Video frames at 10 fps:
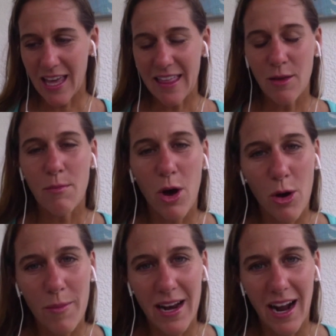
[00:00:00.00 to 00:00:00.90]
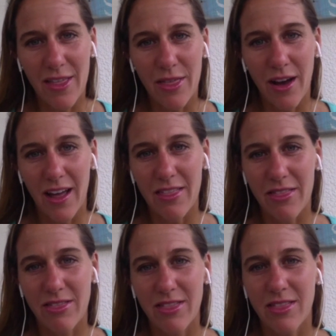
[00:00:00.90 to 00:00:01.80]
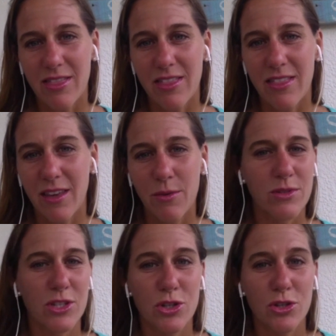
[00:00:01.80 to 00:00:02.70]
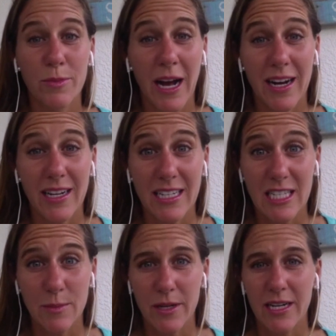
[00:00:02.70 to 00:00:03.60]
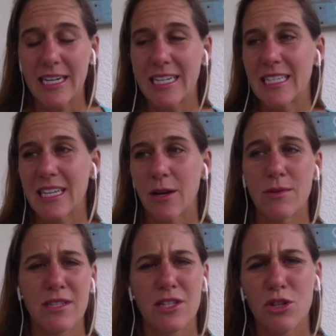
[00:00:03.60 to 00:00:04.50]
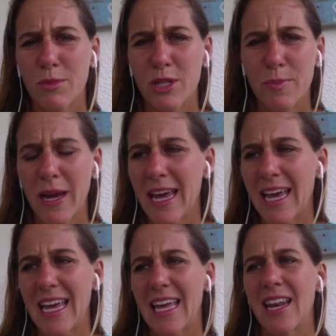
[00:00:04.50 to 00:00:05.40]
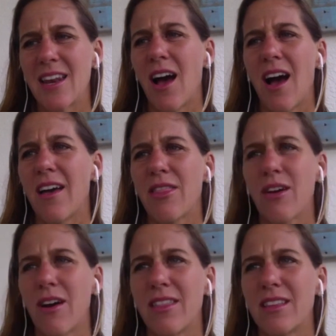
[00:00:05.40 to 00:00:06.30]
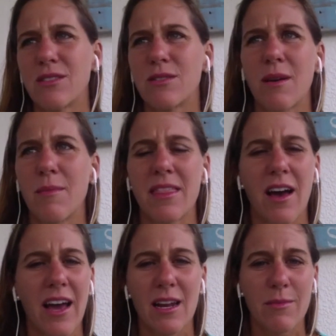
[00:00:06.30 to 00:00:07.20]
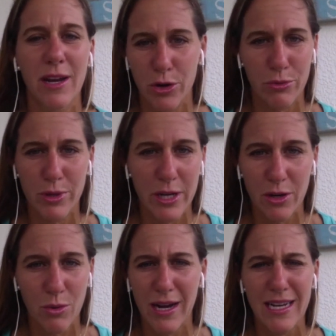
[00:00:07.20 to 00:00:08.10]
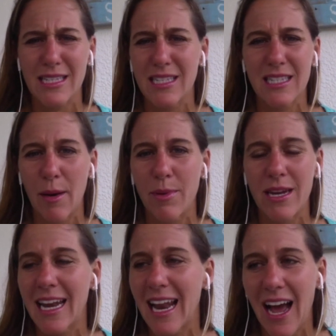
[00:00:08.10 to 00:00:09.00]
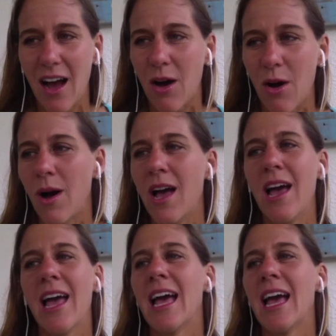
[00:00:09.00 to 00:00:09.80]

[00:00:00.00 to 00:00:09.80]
in the moment I thought it was a traumatic experience. I was in so much pain. I thought I'm at the height of my career. Why is this happening now?